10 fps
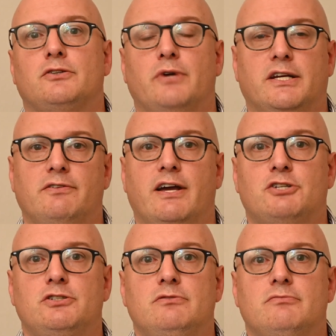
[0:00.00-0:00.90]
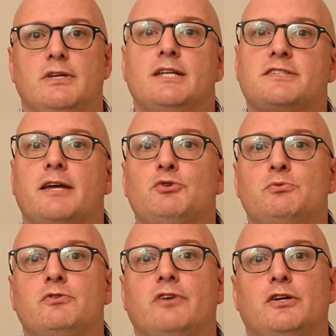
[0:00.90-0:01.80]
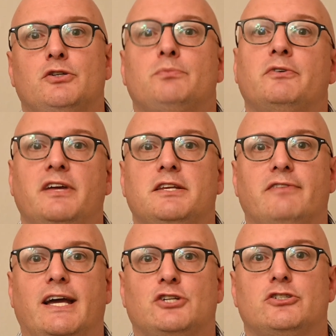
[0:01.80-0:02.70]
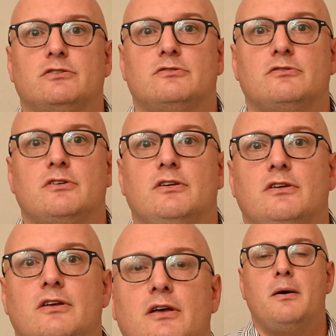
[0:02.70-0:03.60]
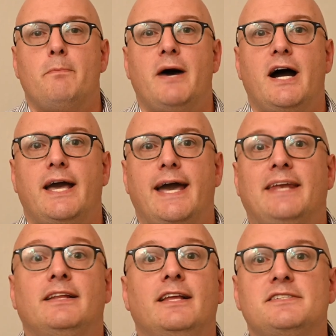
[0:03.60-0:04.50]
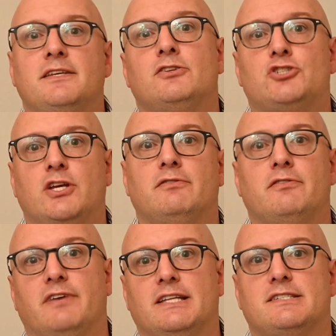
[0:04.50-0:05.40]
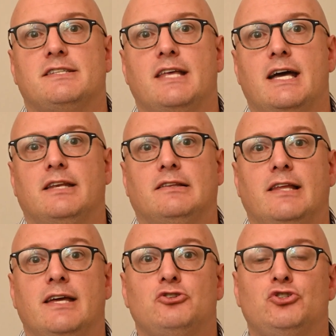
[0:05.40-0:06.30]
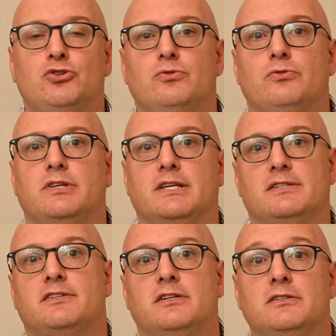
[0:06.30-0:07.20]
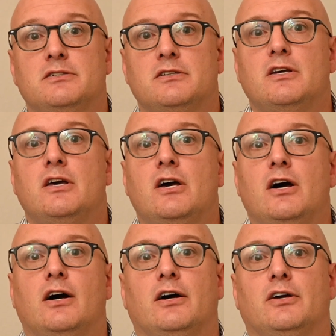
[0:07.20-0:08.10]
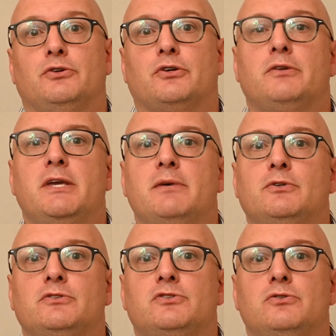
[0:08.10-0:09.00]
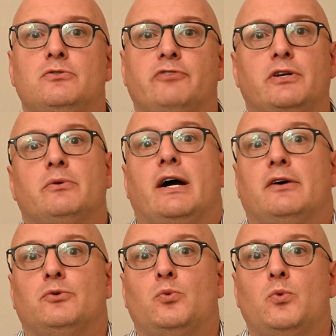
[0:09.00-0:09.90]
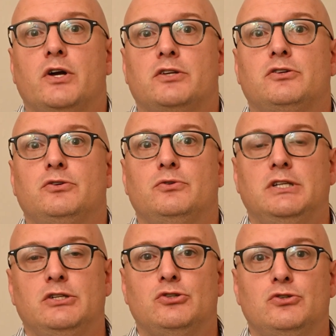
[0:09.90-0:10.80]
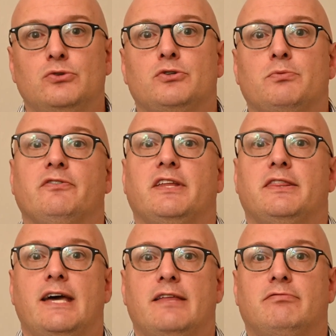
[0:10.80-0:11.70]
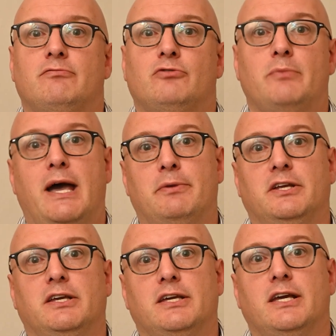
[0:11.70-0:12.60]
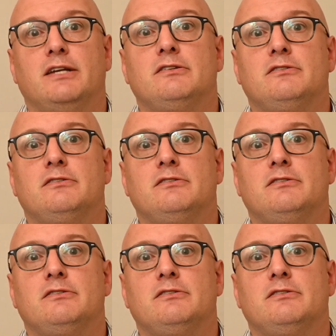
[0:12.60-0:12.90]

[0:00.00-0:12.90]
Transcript: corrective action, it's time to move on to preventive action. By analyzing the chain of events that led to the incident, you're going to be able to figure out what you need to do to prevent that from happening again.